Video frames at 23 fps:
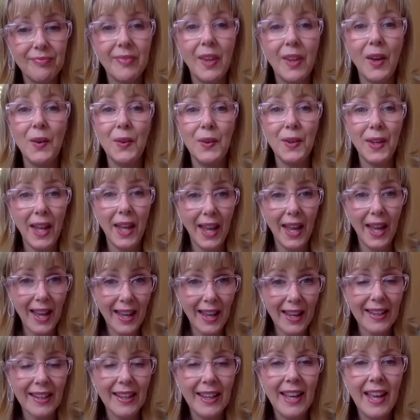
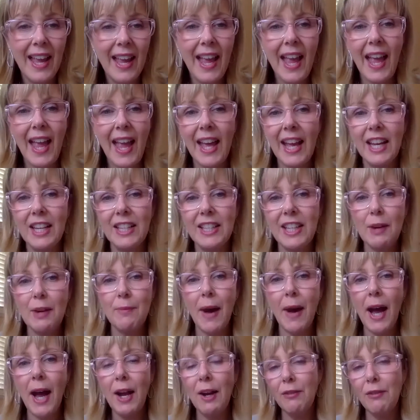Okay. And am
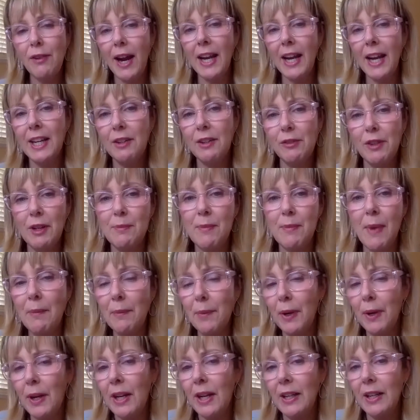I right in
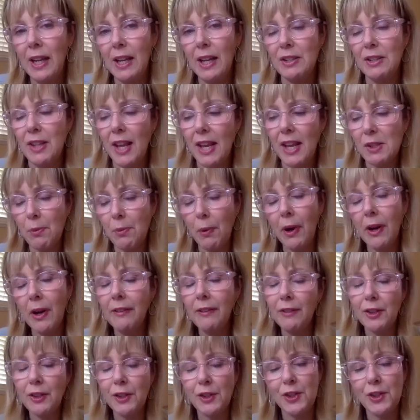remembering as part
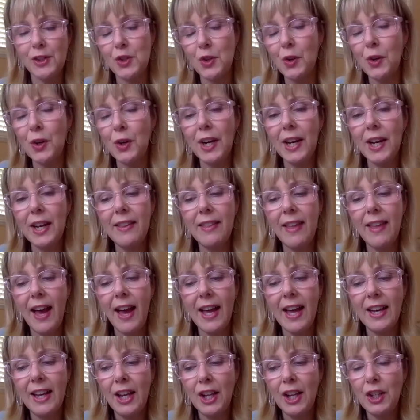of your story
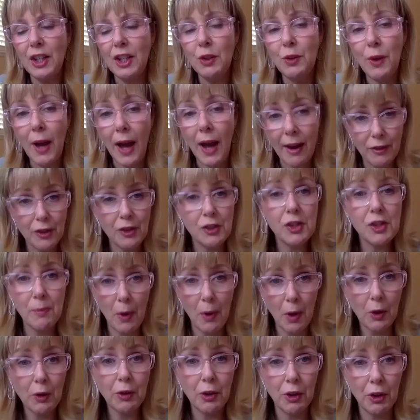that you have your
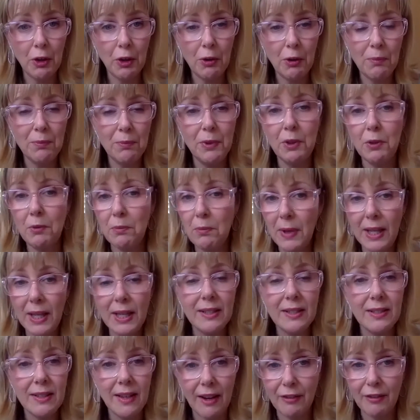small group, you
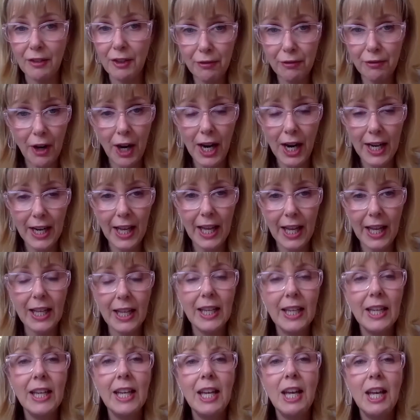meet every Friday,
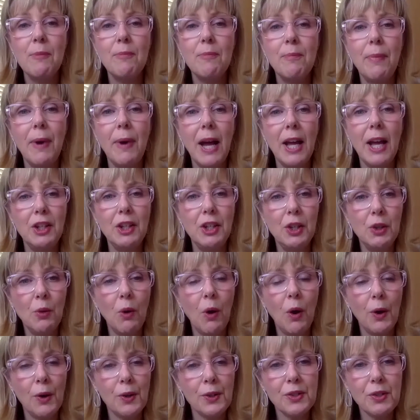but you
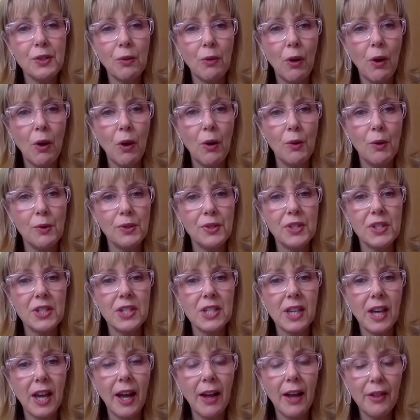also host
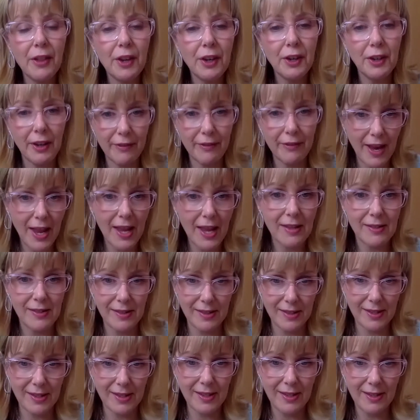other
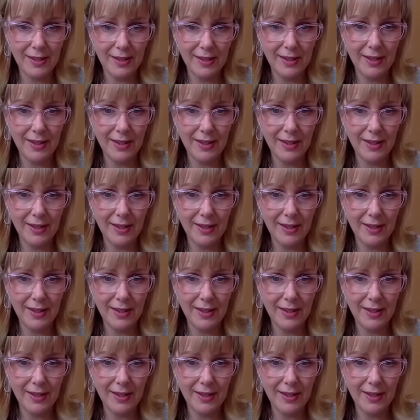events?